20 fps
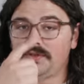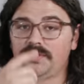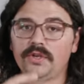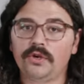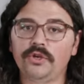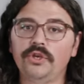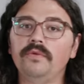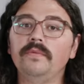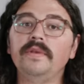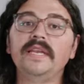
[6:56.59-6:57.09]

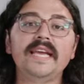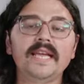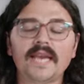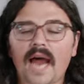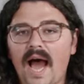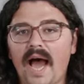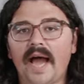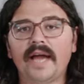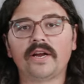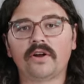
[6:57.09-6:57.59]
So you need
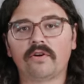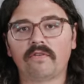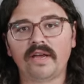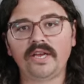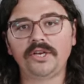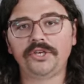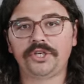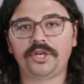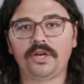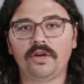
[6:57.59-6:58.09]
a higher
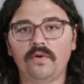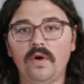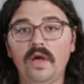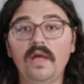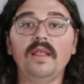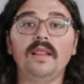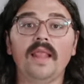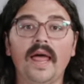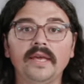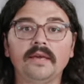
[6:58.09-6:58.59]
ratio,
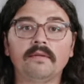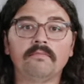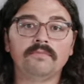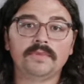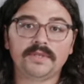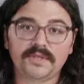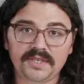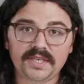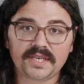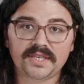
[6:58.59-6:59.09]
like
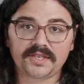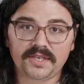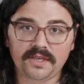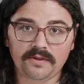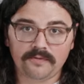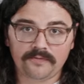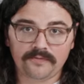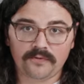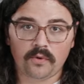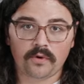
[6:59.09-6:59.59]

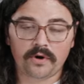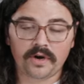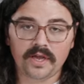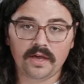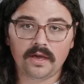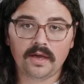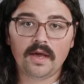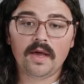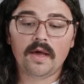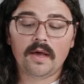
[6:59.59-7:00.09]

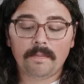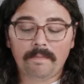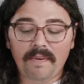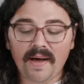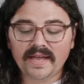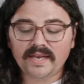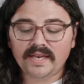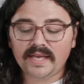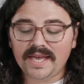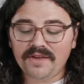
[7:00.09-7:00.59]
60-40.
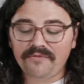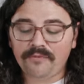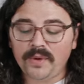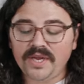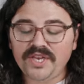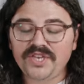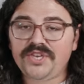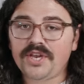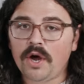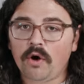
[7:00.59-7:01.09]
But if
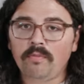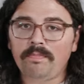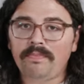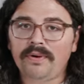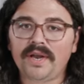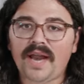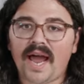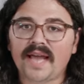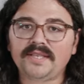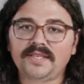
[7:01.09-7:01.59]
we don't
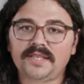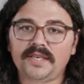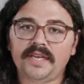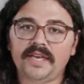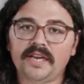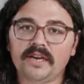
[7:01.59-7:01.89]
put ice in